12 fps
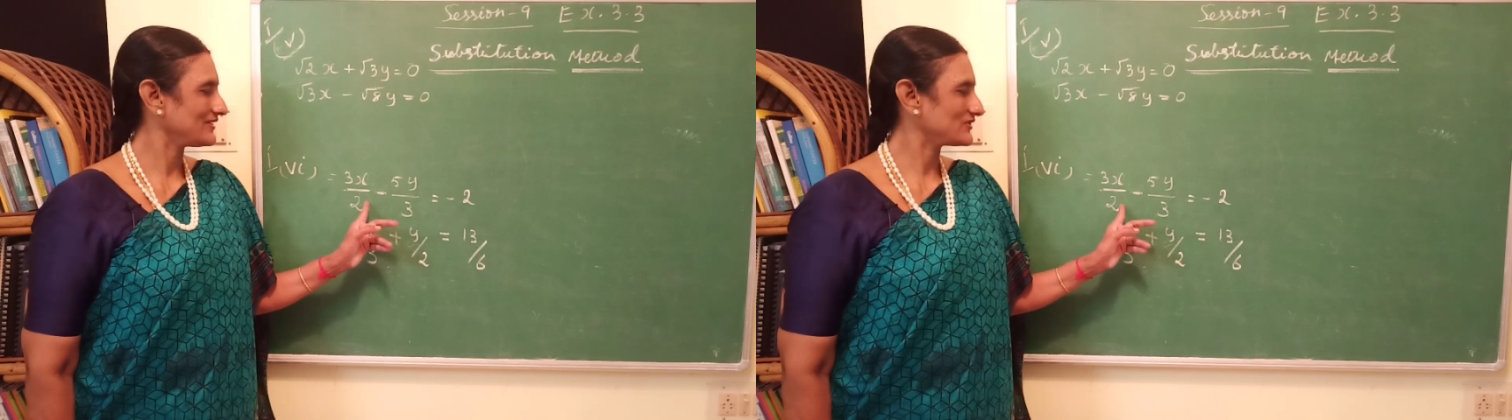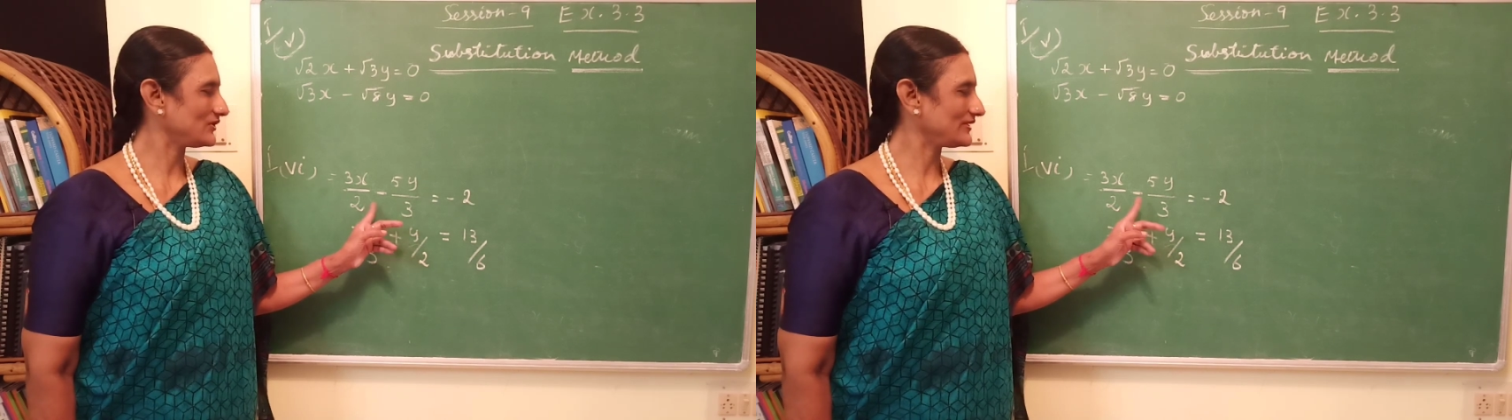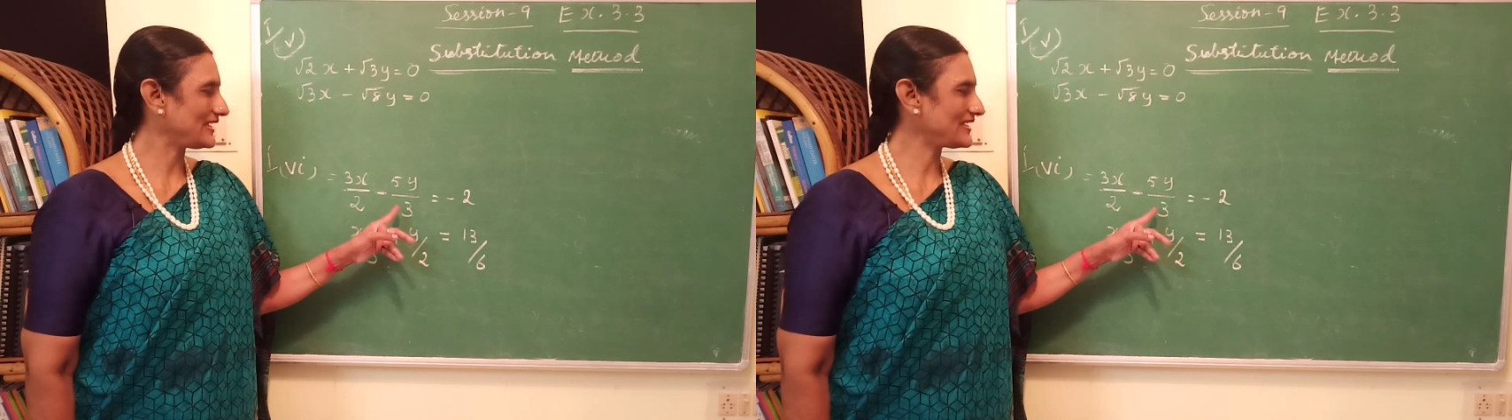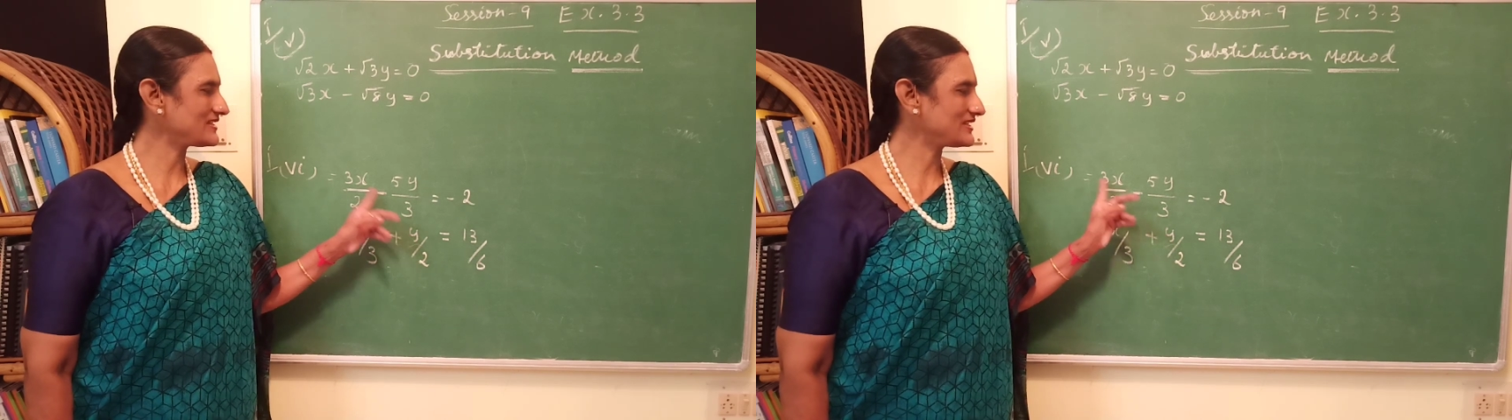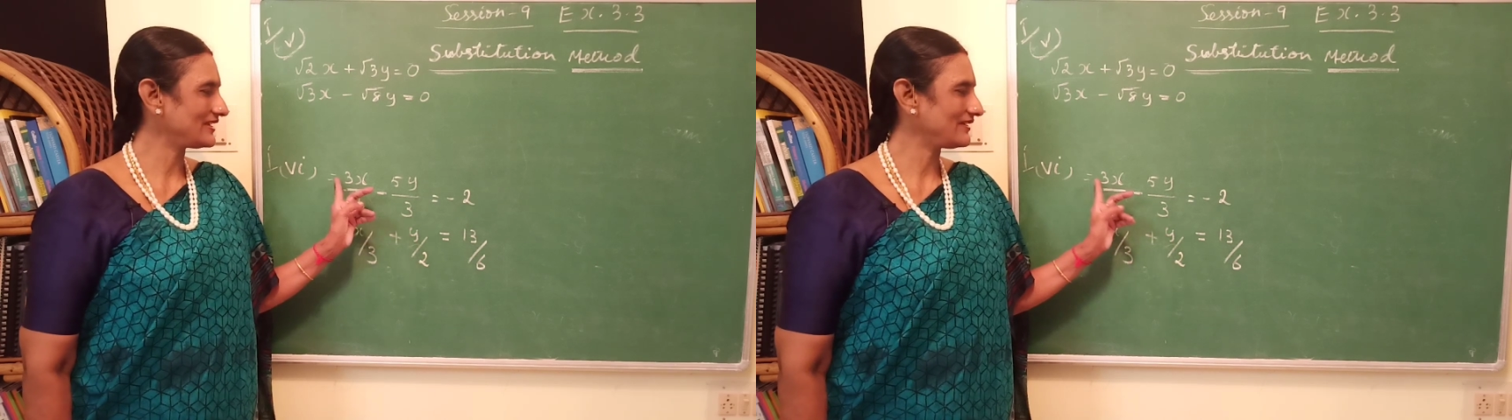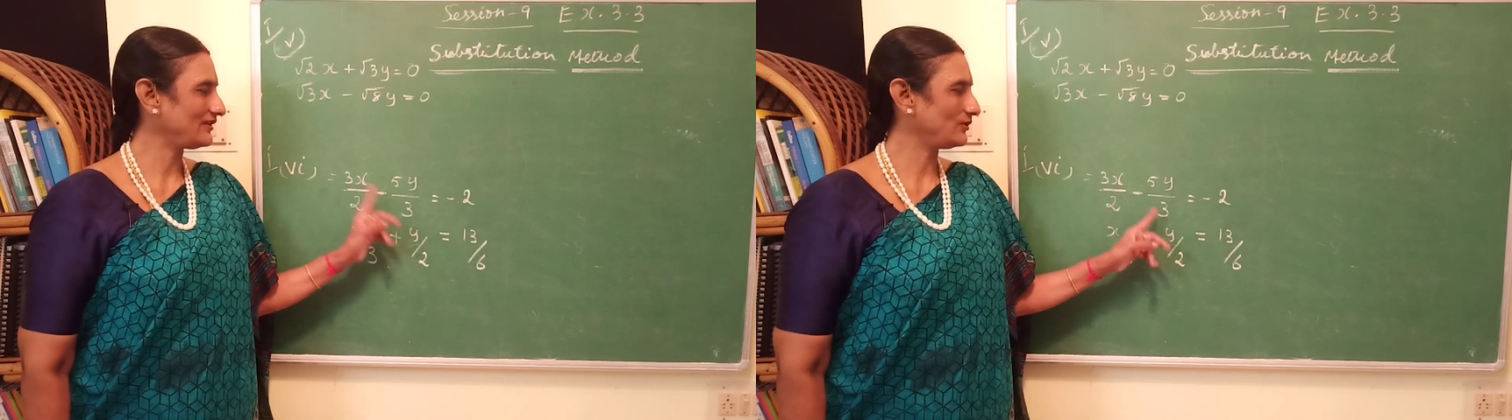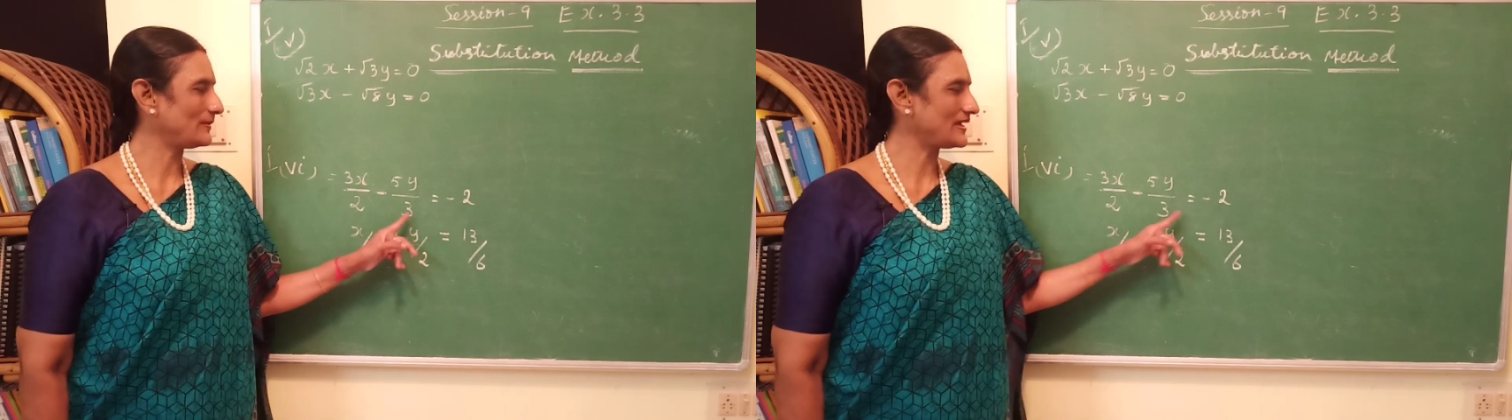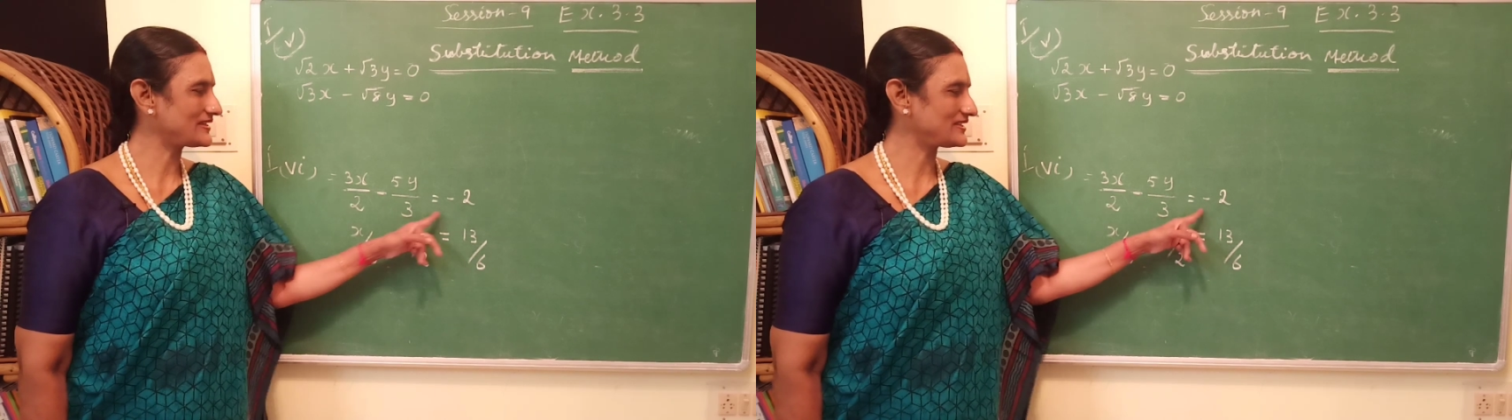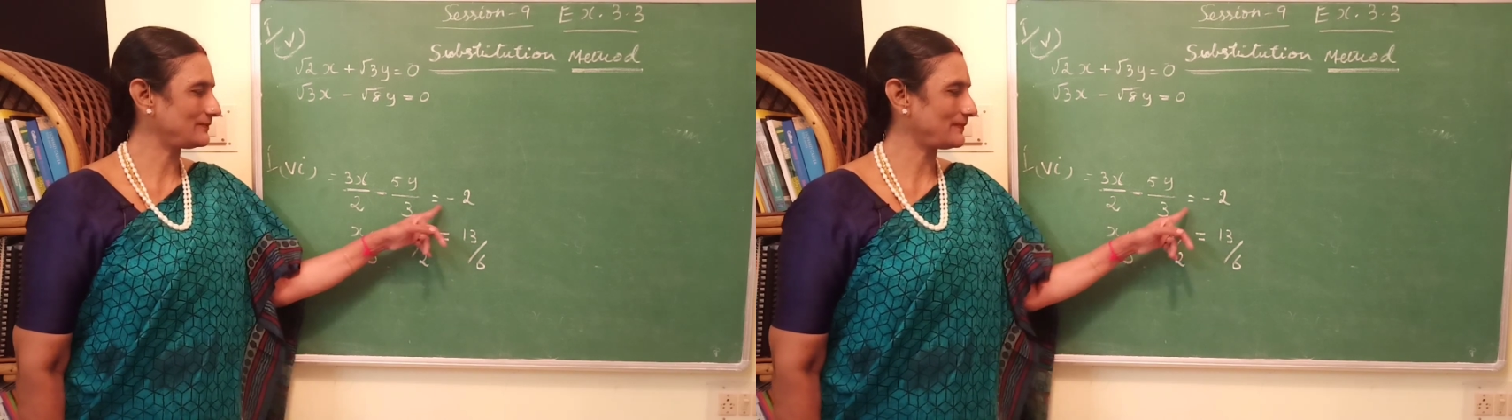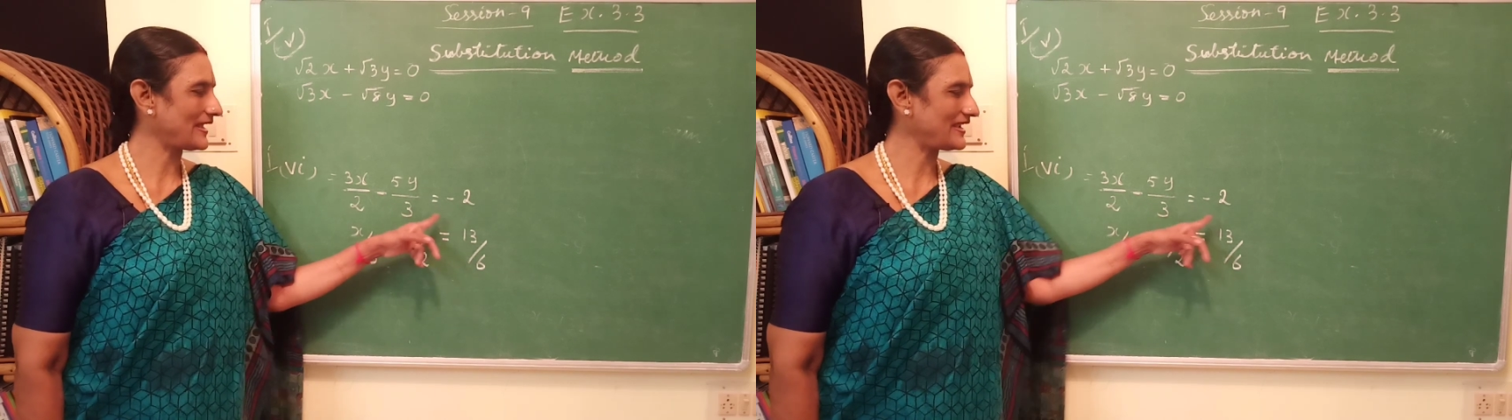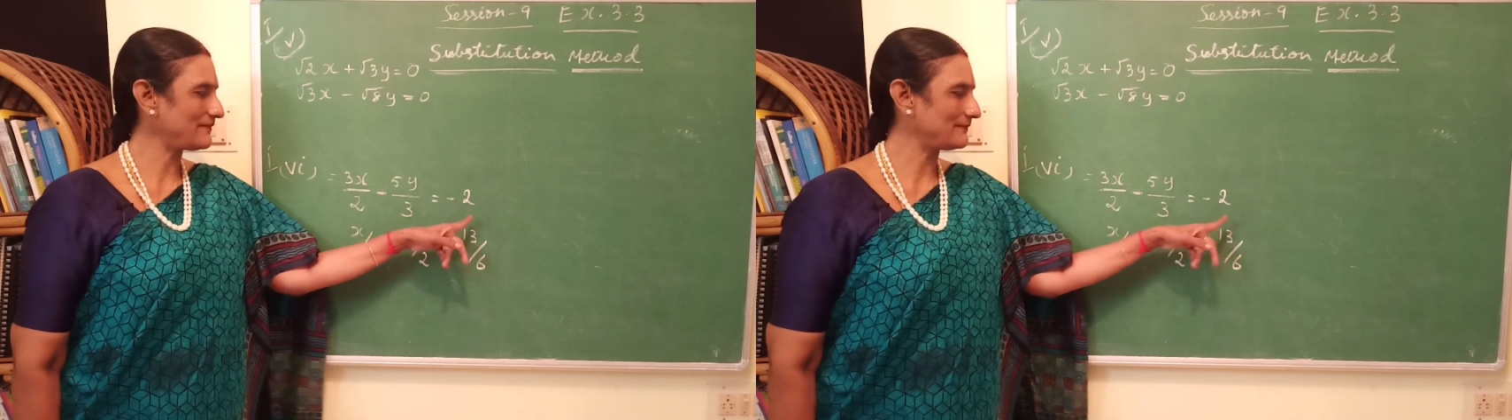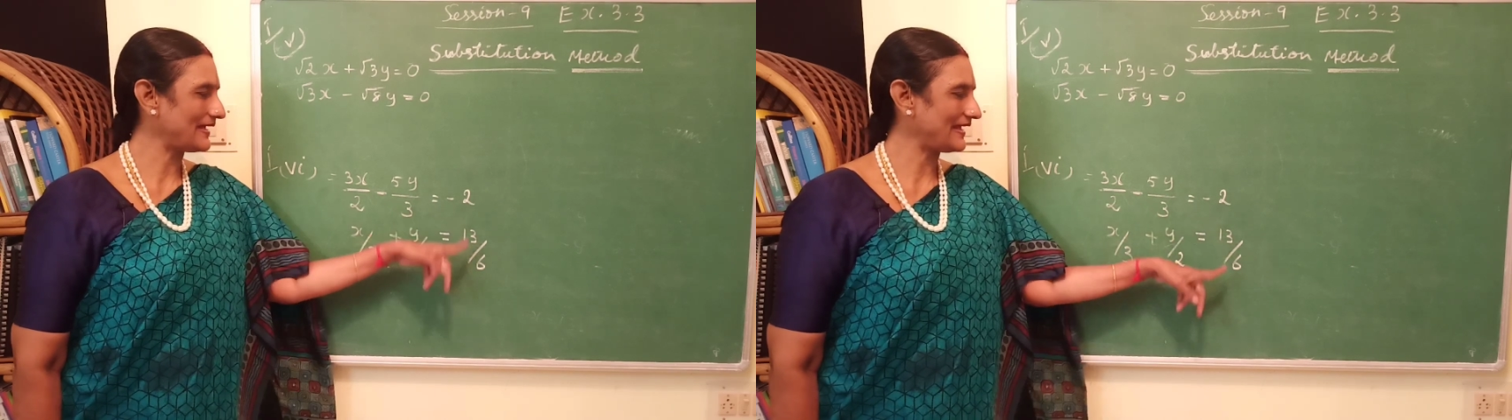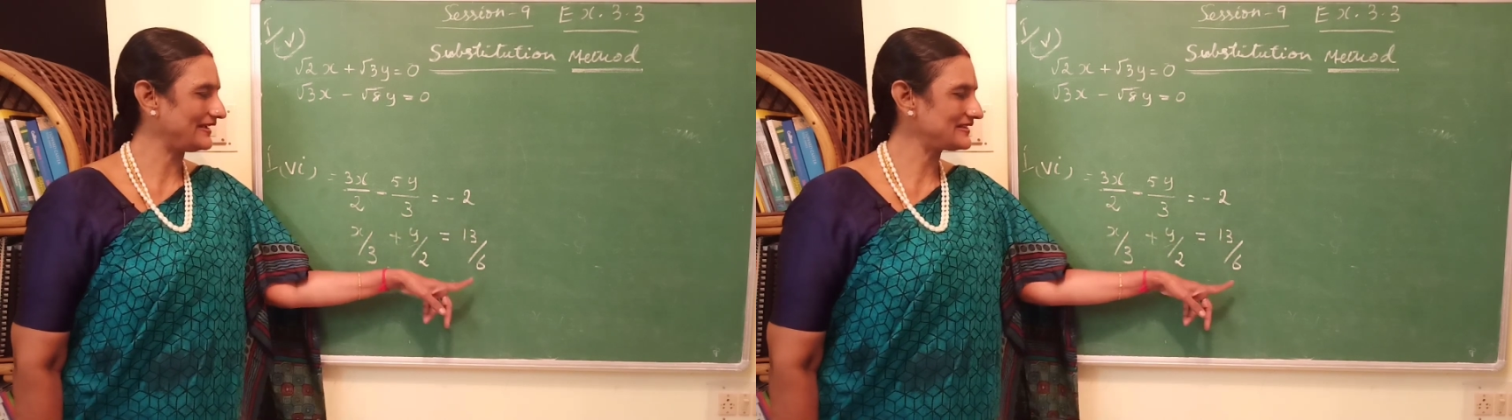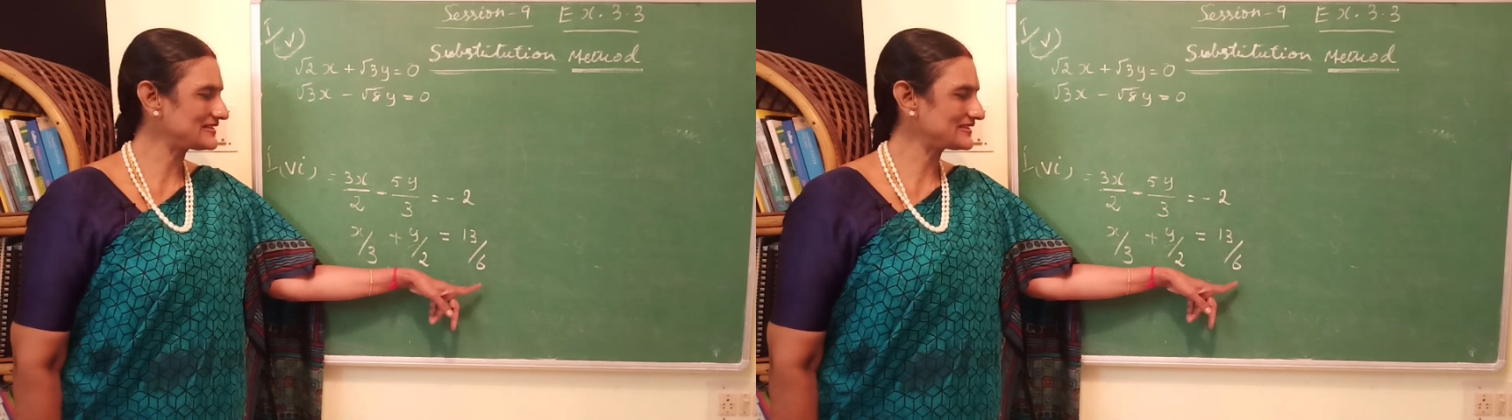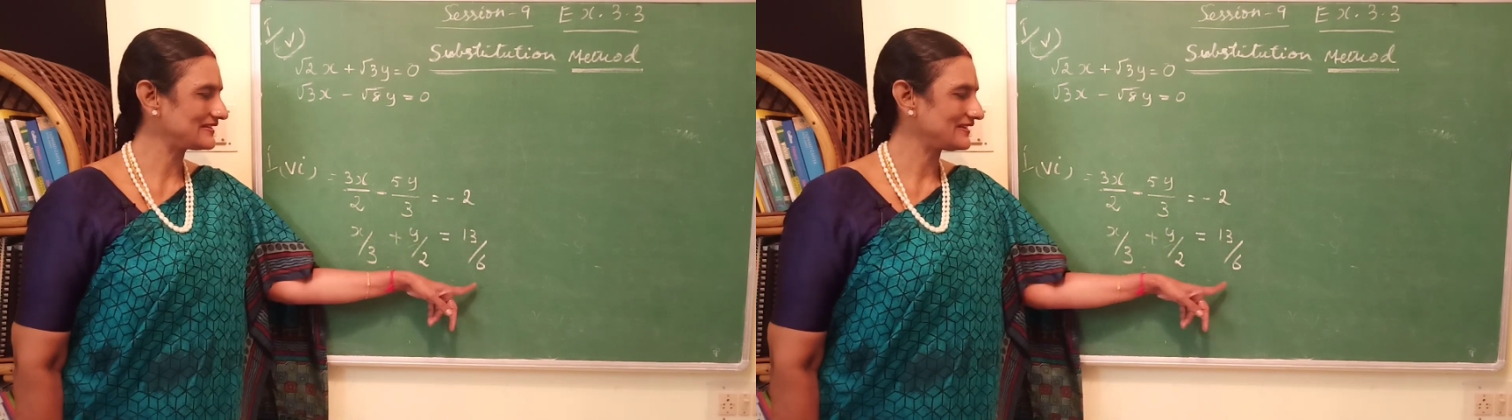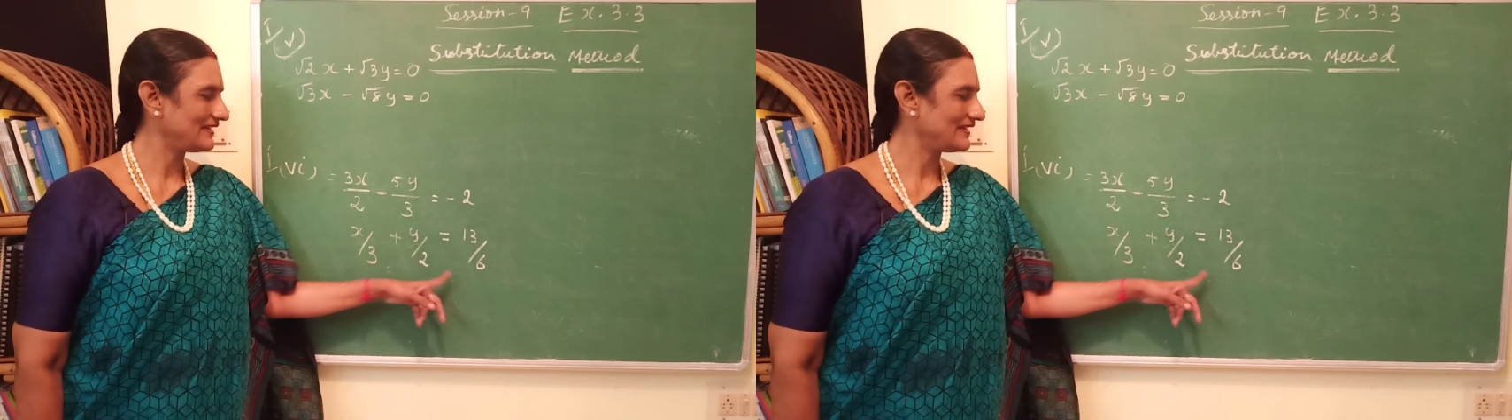so that you multiply, balance,